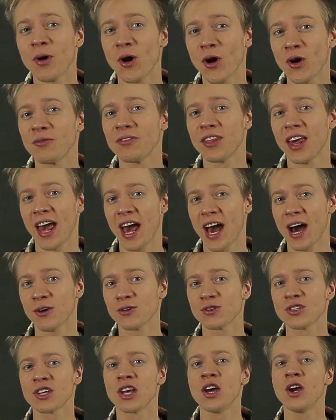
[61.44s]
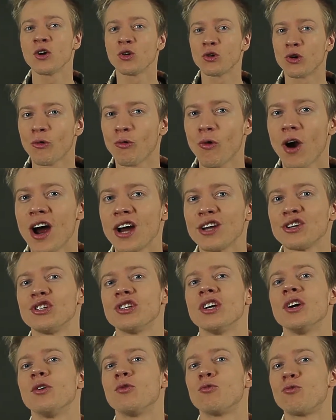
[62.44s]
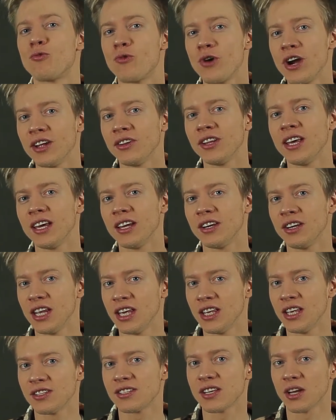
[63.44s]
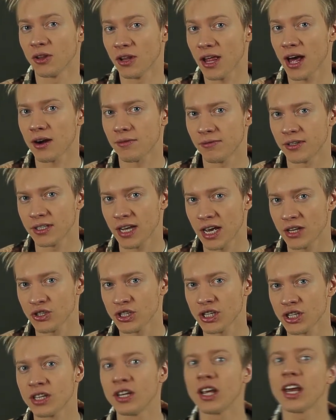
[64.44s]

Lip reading: of the house, garage really needs a lot of attention